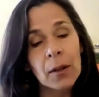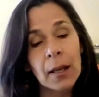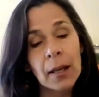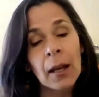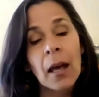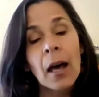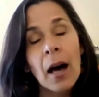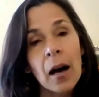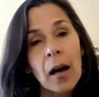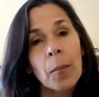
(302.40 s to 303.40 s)
building
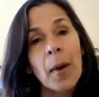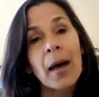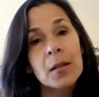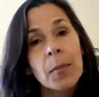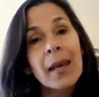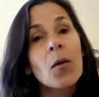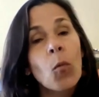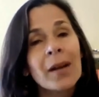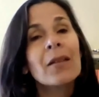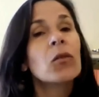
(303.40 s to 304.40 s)
as
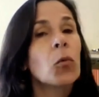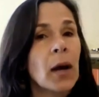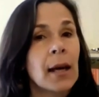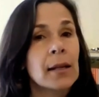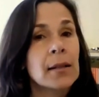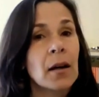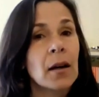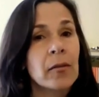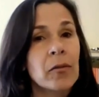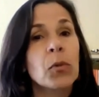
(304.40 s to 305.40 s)
being one of the ways
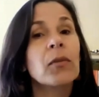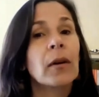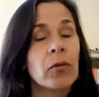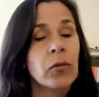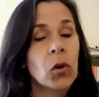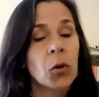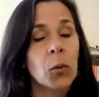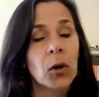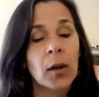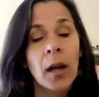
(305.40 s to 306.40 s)
of moving
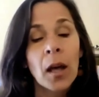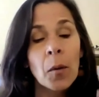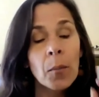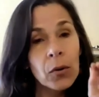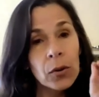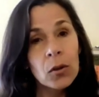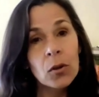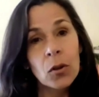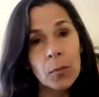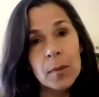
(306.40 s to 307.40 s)
forward, both in
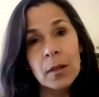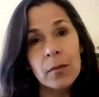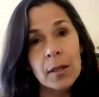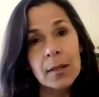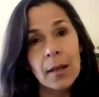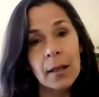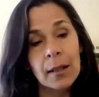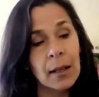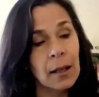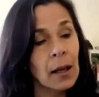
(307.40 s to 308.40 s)
terms of
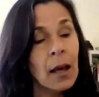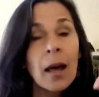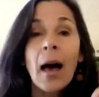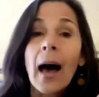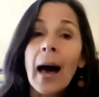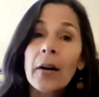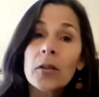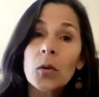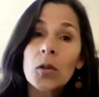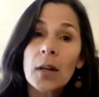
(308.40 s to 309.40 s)
deciding
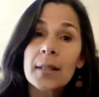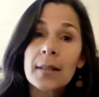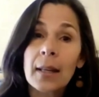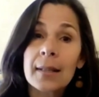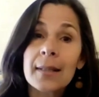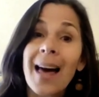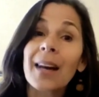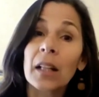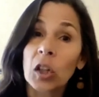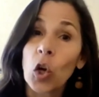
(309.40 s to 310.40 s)
how to address things
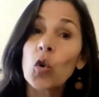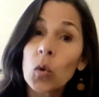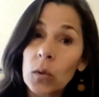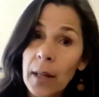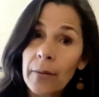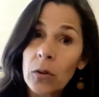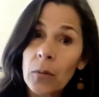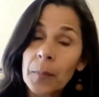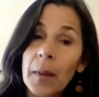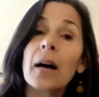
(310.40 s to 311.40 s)
at a local
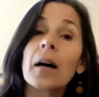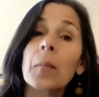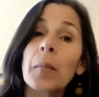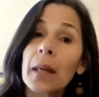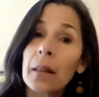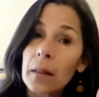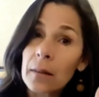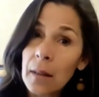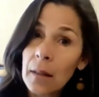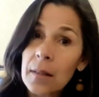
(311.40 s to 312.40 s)
level, in
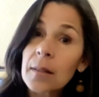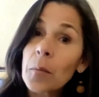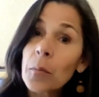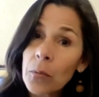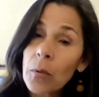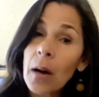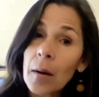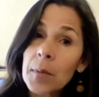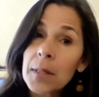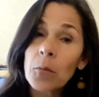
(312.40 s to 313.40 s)
the
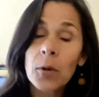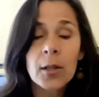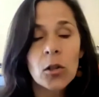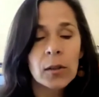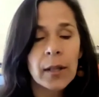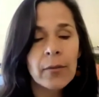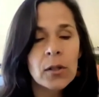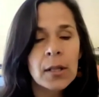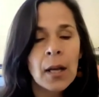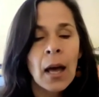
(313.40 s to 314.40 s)
sub-regional
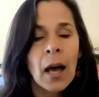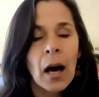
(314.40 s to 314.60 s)
levels,